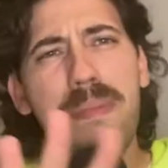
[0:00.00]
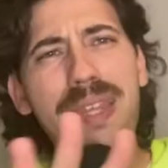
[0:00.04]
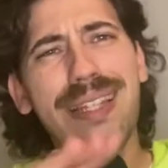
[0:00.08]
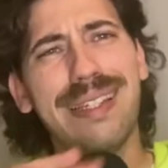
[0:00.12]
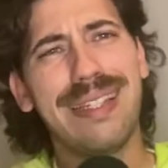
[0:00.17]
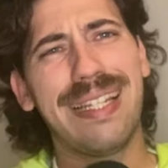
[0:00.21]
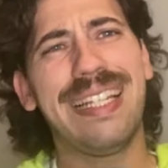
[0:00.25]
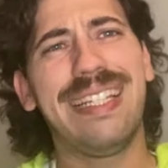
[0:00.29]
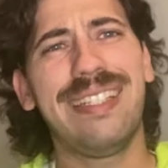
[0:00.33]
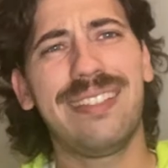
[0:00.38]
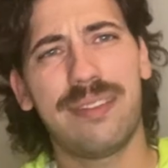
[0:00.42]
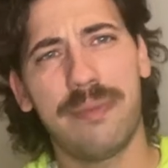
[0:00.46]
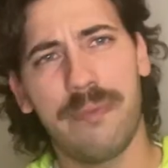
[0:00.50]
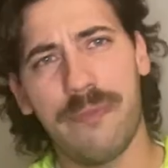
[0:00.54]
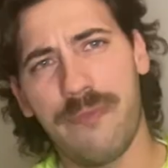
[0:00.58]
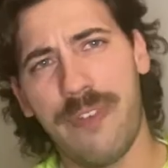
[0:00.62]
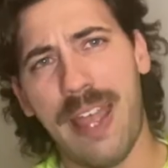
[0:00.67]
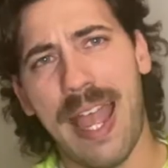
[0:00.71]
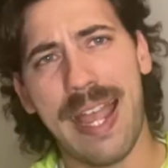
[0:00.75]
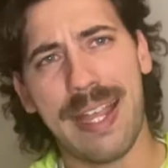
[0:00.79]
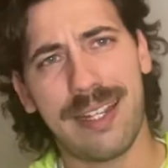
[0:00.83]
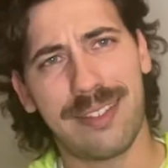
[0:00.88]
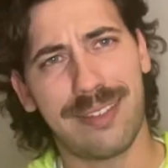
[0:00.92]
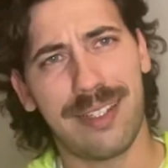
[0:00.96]
me lay some
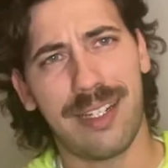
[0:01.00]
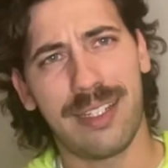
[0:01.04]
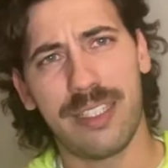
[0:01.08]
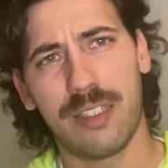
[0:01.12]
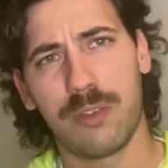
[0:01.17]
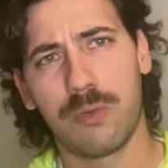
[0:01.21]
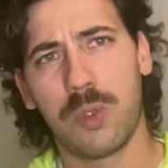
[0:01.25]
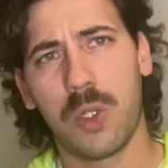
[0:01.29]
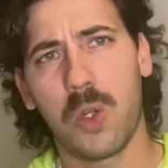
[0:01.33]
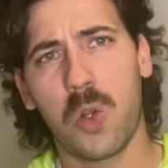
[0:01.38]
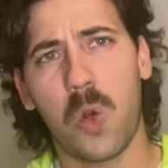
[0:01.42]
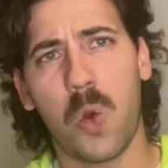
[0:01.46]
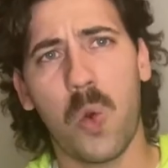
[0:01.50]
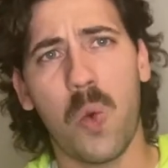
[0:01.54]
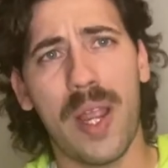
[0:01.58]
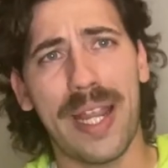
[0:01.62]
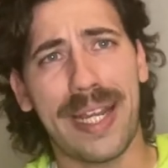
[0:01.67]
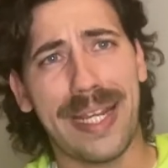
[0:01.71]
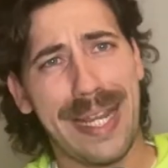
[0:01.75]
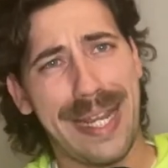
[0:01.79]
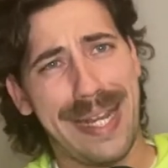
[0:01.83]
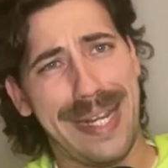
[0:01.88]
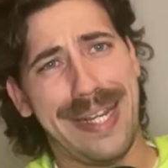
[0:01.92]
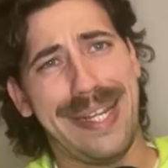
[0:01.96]
facts on you real
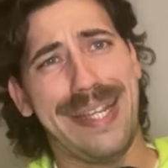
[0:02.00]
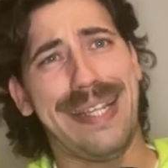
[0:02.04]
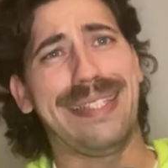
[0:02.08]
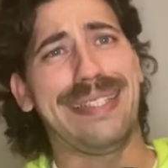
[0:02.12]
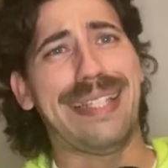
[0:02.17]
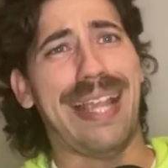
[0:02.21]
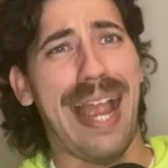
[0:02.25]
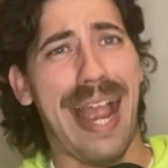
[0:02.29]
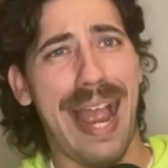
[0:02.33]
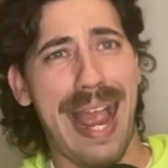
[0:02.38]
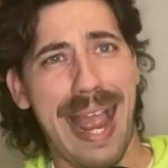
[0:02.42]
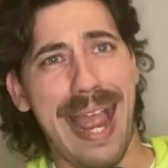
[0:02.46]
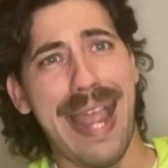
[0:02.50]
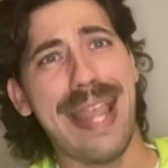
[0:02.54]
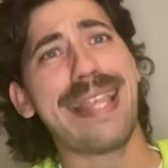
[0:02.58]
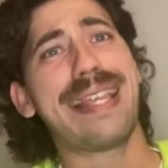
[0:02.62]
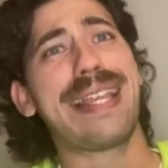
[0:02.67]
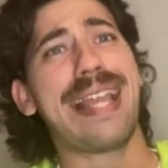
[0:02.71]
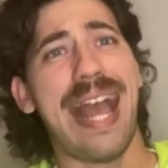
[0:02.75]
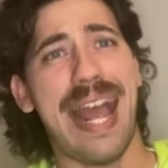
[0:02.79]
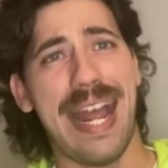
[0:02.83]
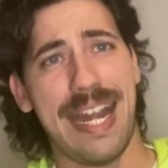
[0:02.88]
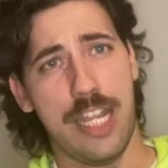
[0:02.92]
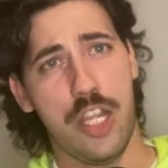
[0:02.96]
quick, because I
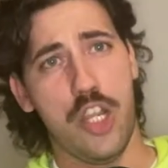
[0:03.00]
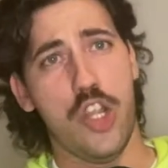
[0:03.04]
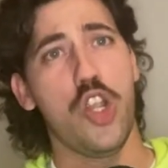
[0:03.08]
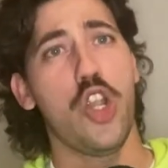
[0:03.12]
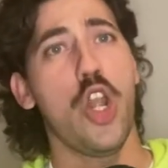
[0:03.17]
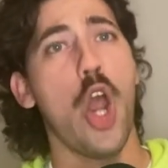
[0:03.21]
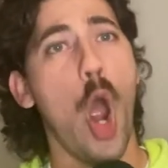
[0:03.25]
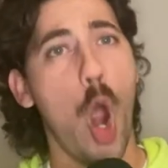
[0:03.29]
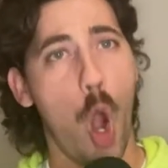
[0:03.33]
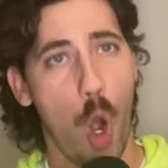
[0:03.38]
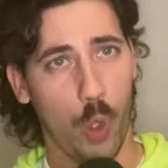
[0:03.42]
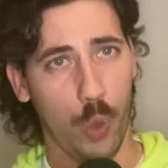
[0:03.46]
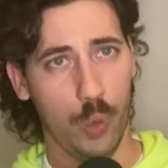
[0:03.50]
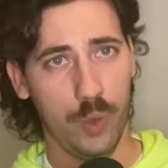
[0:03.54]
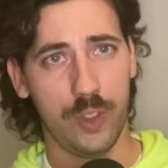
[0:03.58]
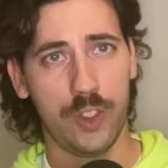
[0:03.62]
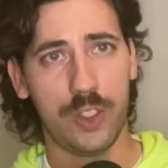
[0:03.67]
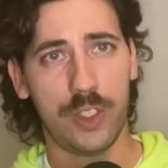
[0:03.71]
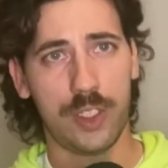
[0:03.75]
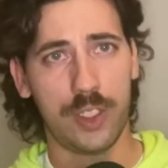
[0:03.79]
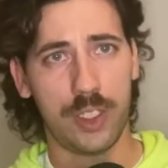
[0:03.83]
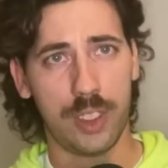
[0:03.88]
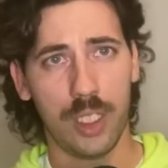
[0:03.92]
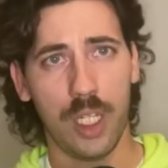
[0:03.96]
got
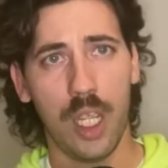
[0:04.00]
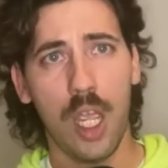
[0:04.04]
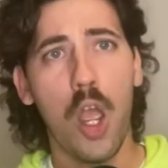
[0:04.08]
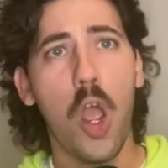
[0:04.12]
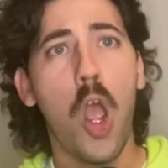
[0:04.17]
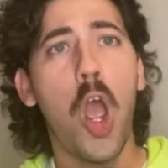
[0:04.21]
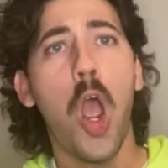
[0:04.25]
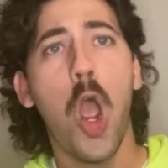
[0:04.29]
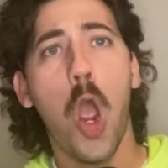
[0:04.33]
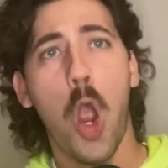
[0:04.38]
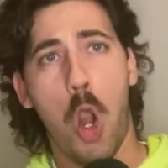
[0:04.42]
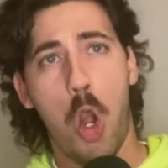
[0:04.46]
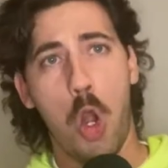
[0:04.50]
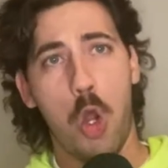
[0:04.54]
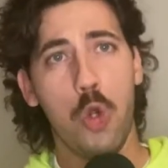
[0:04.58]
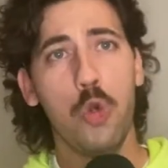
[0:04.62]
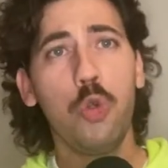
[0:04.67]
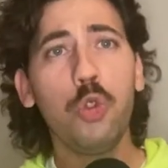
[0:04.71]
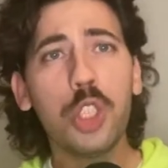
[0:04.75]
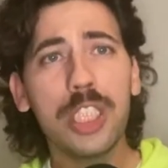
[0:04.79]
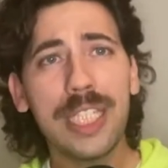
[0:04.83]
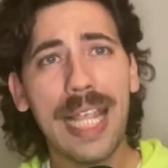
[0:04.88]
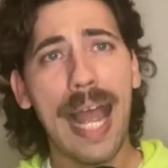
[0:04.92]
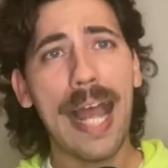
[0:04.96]
notes.
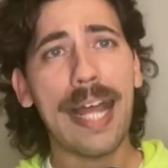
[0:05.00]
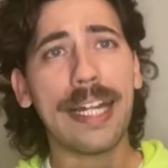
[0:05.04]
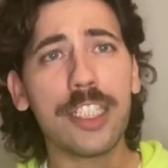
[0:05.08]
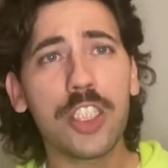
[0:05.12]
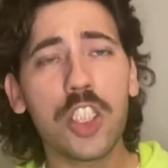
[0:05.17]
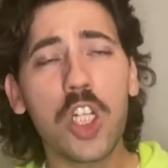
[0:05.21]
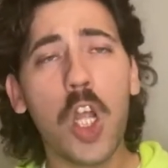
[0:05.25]
Who's got